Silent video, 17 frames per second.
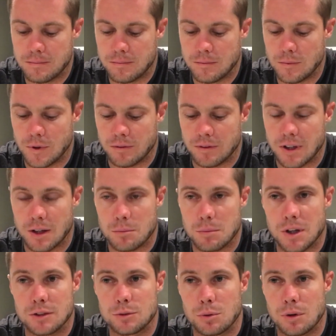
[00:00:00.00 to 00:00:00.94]
we've got
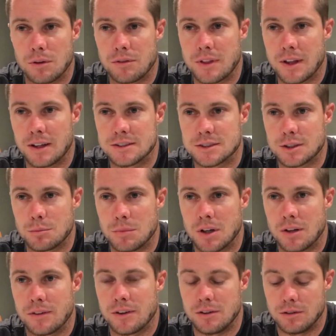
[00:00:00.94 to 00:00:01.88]
about $12,000 a
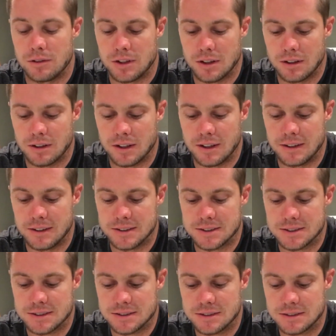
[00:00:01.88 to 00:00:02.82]
month in
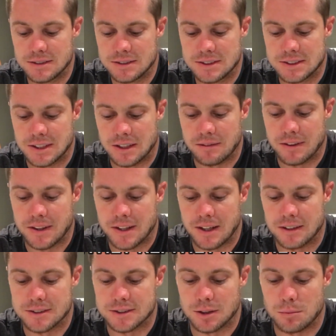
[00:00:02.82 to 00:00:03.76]
utilities,
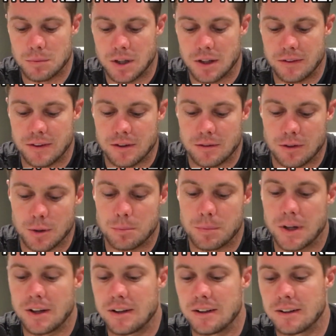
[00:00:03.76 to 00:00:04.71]
$7,000 a month in
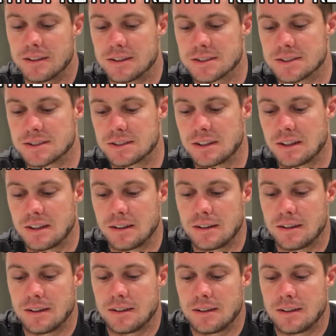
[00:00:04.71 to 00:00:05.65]
repairs,
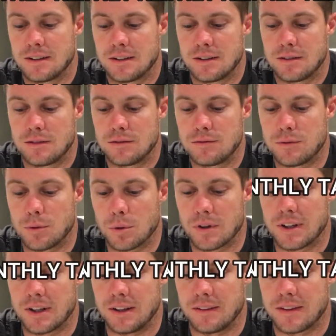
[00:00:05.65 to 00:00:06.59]

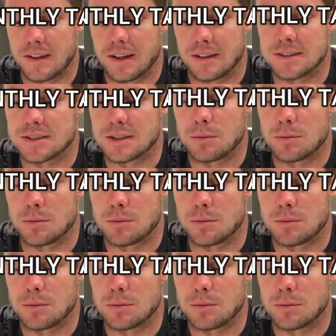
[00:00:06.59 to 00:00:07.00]
$14,000 a